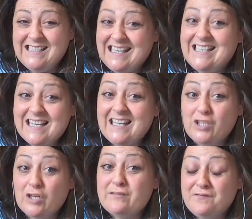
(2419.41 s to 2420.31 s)
His aunt
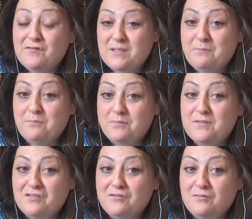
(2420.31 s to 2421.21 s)
goes forward
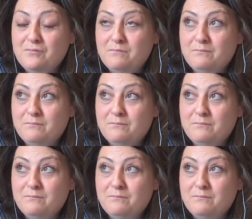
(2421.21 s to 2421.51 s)
to